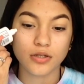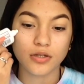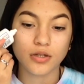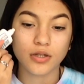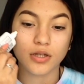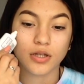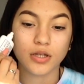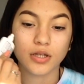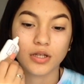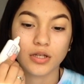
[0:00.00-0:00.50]

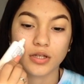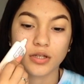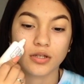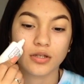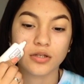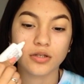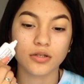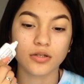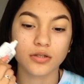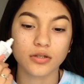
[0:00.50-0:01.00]
Like
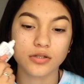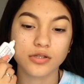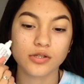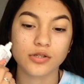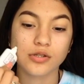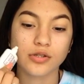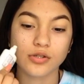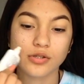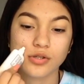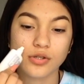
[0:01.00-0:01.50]

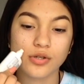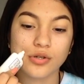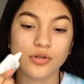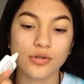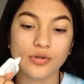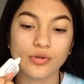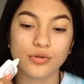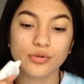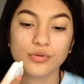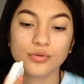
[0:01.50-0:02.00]

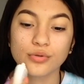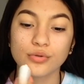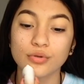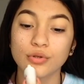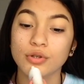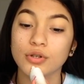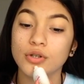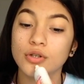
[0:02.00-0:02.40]
so,